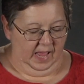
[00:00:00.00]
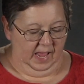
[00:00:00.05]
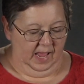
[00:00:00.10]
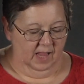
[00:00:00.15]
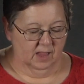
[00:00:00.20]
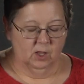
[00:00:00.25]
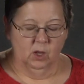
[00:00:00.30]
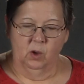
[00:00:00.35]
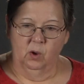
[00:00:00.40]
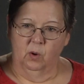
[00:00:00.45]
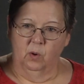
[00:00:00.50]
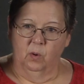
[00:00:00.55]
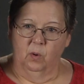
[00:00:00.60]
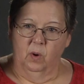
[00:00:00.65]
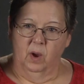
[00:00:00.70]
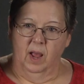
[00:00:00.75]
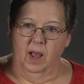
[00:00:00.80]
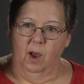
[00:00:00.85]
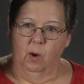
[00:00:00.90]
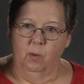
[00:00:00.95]

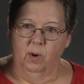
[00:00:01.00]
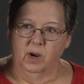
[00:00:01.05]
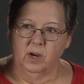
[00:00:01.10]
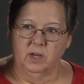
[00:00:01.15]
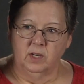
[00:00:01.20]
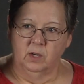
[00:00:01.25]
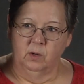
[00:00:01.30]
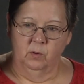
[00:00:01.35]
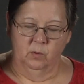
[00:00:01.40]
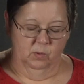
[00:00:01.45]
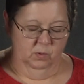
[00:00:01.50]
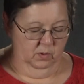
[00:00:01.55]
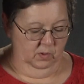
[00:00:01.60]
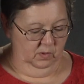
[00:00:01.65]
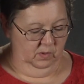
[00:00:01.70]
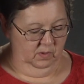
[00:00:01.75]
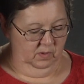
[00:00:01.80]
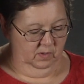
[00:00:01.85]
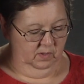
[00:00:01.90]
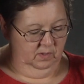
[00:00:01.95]
Hello, how are you?
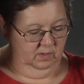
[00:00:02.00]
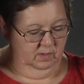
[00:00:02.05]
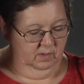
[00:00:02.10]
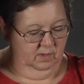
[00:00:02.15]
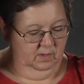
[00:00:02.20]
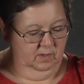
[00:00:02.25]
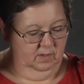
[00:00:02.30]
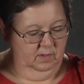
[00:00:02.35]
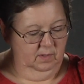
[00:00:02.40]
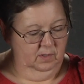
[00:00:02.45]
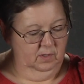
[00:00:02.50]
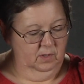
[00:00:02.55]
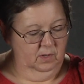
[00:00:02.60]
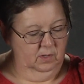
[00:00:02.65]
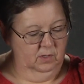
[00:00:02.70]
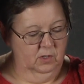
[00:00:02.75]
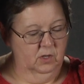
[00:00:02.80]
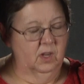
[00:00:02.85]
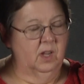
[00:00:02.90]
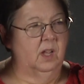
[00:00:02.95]

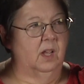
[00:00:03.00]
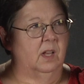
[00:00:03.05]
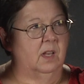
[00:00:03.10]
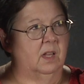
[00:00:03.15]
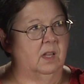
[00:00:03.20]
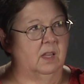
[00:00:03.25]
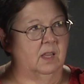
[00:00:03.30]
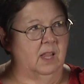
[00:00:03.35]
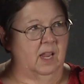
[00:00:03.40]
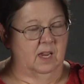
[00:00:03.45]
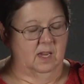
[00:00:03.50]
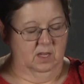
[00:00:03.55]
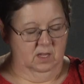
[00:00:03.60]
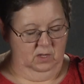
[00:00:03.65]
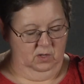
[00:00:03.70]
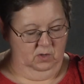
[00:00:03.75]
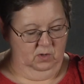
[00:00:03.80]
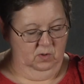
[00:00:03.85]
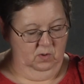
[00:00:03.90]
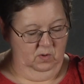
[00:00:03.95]
Good, thank
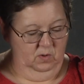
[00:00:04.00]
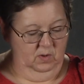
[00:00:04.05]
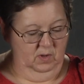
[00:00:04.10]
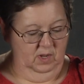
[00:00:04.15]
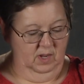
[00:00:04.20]
you.